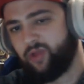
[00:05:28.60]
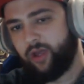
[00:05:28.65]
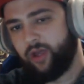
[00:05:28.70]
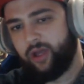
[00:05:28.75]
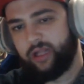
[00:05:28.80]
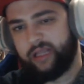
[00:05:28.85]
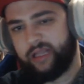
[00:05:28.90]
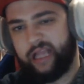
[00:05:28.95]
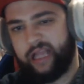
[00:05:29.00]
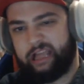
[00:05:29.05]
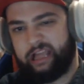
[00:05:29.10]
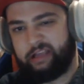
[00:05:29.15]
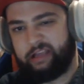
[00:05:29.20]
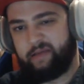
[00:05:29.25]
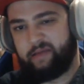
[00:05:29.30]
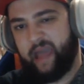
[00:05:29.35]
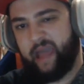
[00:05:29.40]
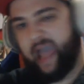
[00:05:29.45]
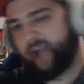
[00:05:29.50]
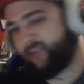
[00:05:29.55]
like
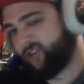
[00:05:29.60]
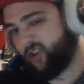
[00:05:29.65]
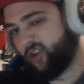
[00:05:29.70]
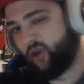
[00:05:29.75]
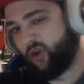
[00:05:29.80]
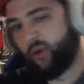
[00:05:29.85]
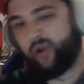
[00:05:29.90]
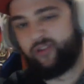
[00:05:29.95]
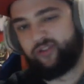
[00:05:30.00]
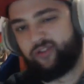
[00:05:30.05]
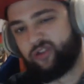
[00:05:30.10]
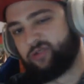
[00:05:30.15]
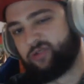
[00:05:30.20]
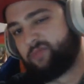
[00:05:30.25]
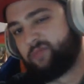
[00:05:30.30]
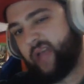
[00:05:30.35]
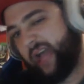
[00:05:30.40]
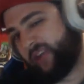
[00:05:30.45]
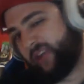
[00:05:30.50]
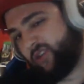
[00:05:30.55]
ask a question.
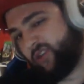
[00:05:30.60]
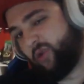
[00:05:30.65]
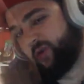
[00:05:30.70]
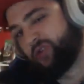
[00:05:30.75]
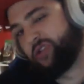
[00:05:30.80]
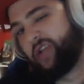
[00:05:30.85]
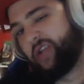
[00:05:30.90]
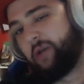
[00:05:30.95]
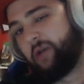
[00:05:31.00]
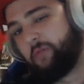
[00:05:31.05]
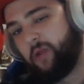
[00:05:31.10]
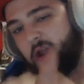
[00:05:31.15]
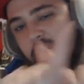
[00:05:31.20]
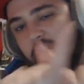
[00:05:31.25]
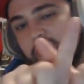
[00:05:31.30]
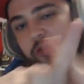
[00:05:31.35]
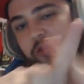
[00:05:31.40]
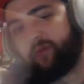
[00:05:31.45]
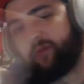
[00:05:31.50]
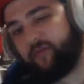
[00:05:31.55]
Ask a question down below and
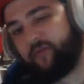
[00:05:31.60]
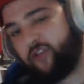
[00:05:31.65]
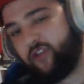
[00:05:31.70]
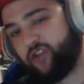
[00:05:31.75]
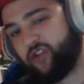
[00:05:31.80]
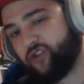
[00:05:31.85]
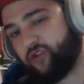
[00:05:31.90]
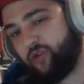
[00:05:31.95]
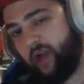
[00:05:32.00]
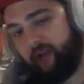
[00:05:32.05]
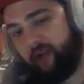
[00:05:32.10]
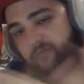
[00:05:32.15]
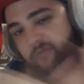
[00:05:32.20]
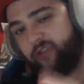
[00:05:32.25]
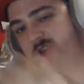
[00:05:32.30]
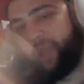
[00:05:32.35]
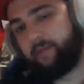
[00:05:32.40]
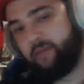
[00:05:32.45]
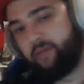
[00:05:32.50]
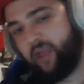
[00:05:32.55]
you'll be featured. You have your
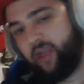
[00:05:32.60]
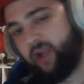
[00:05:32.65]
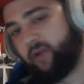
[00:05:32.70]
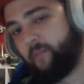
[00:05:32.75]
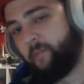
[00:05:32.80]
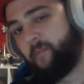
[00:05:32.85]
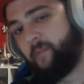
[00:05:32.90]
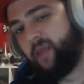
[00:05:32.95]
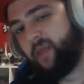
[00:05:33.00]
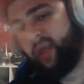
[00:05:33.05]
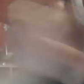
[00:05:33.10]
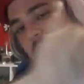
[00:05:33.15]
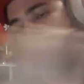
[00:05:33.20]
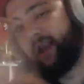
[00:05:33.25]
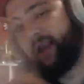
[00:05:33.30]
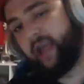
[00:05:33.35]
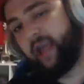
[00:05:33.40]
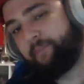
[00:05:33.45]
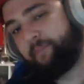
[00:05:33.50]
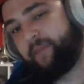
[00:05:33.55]
name here in
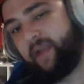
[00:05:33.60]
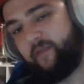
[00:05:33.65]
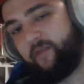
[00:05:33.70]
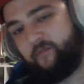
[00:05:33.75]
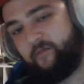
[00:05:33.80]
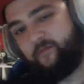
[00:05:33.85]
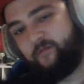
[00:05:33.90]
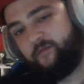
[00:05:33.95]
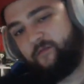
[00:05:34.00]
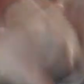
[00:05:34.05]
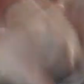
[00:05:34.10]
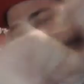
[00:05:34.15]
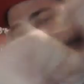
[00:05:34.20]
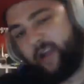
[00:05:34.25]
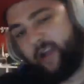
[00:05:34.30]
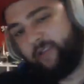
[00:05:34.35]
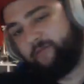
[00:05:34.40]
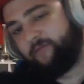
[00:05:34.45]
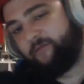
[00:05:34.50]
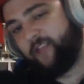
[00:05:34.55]
that big red
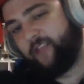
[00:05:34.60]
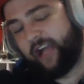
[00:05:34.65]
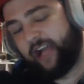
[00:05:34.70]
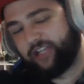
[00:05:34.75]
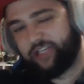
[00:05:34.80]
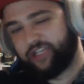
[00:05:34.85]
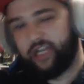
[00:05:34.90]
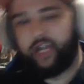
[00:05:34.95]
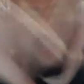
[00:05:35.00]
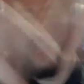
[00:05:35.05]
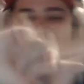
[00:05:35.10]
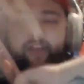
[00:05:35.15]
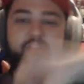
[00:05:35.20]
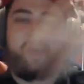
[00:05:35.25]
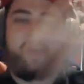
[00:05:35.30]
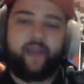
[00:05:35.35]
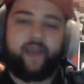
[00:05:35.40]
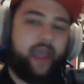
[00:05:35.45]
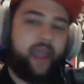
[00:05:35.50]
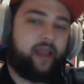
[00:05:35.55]
flashing lights. I
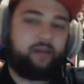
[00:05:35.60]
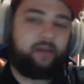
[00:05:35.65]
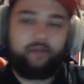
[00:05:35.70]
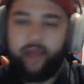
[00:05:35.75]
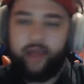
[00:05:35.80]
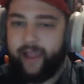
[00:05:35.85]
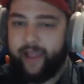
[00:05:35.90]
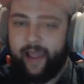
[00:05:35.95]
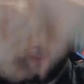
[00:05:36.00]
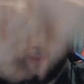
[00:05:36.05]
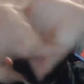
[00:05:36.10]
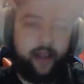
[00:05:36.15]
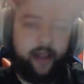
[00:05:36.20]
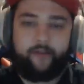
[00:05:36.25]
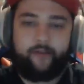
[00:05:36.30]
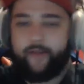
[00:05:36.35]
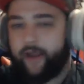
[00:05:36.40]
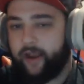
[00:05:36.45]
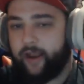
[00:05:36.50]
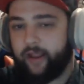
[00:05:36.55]
can't edit
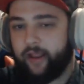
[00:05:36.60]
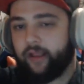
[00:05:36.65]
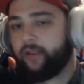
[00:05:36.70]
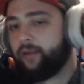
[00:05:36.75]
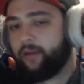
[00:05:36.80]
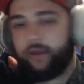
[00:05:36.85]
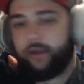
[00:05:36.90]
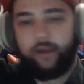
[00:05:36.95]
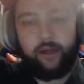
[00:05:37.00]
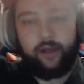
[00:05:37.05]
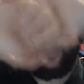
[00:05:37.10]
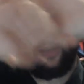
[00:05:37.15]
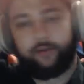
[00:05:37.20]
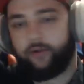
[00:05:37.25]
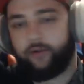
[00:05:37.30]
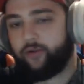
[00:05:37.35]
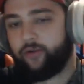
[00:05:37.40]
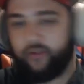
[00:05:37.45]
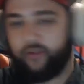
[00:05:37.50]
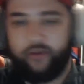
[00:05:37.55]
that in.
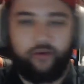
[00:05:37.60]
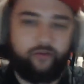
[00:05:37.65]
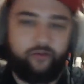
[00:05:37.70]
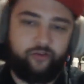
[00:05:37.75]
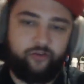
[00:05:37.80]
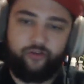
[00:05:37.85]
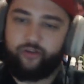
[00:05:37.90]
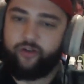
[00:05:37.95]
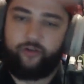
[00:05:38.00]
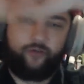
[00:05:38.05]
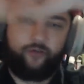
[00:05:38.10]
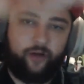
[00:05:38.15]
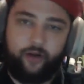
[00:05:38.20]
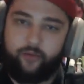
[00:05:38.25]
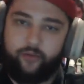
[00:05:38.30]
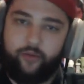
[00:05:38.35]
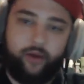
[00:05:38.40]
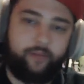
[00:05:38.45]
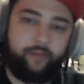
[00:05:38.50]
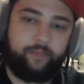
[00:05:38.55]
There's just no fucking
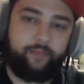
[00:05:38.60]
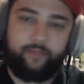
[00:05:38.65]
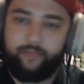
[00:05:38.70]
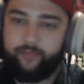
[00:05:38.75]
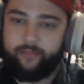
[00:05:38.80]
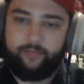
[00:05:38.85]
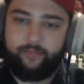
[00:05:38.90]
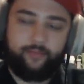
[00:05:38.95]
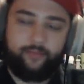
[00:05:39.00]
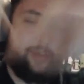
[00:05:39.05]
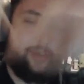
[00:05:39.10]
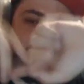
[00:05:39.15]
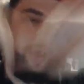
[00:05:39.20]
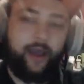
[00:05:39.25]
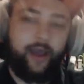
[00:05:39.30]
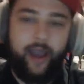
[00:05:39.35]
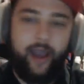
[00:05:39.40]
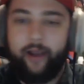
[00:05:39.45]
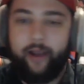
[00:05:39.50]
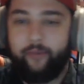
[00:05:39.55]
way.
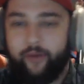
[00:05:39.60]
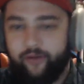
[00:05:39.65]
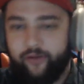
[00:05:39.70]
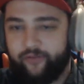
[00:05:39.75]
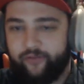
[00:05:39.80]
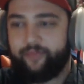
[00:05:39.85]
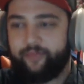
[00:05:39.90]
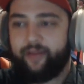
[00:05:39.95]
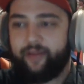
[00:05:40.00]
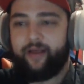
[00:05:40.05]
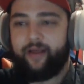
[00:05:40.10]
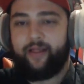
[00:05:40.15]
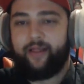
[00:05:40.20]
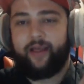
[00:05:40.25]
Anyways, thank